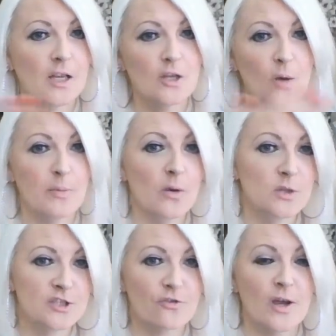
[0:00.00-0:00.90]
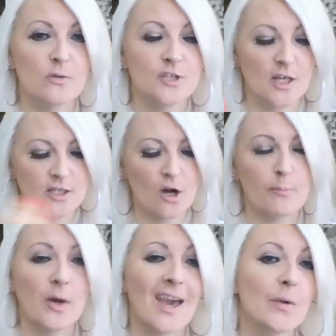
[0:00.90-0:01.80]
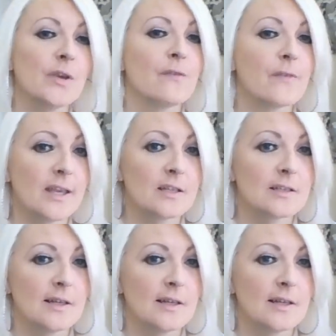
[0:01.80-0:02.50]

Not by what's around you and not by how you feel.